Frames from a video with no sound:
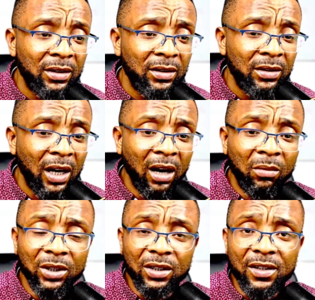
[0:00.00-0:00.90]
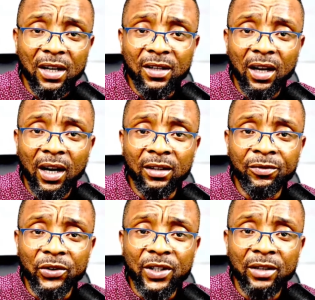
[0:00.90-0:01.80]
How much is her salary for
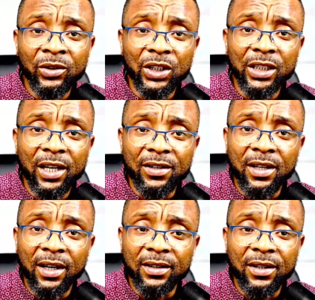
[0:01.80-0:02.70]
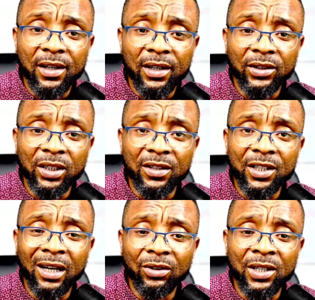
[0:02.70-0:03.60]
7 years that she's
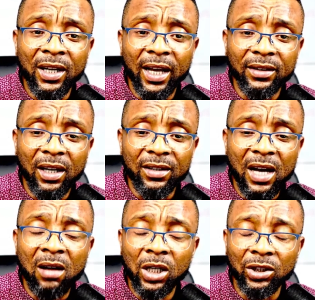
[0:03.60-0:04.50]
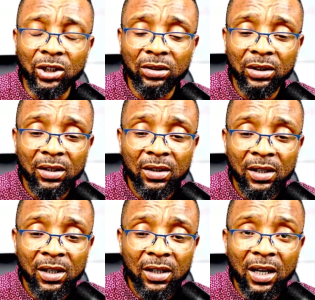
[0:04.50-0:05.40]
shouting like that? How much?
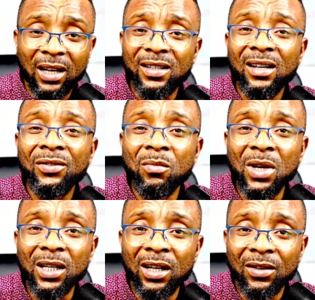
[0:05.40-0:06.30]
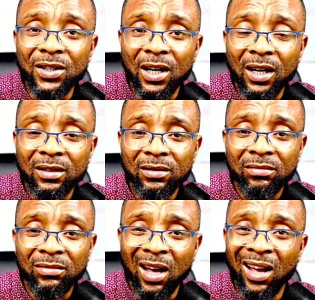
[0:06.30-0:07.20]
Now, 7 million, sir.
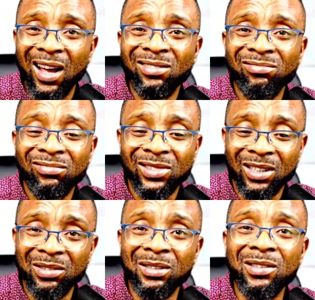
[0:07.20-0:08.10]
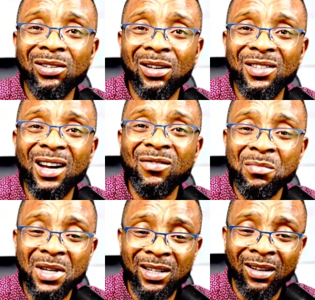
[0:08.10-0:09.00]
Because of 7
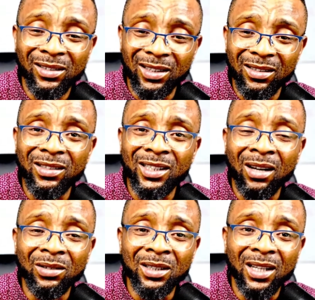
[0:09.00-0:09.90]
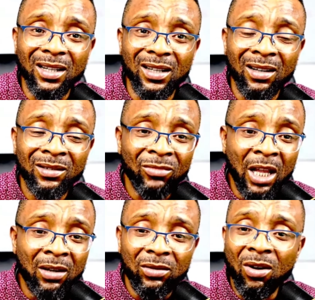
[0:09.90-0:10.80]
million, she's shouting like that.
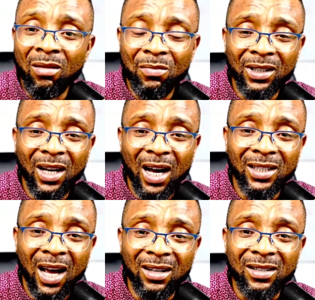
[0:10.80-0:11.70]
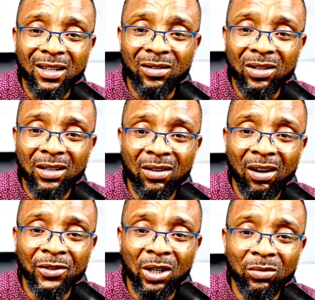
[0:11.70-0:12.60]
Go and bring her here and say, okay,
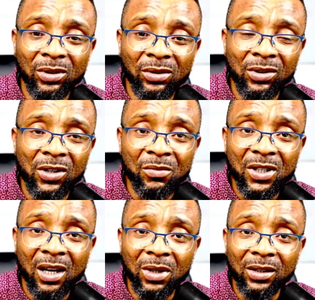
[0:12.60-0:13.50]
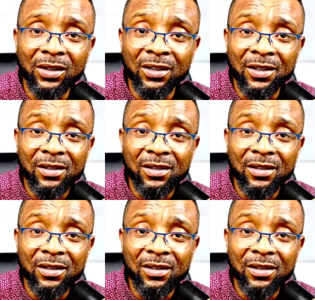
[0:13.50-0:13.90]
governor will do something about it.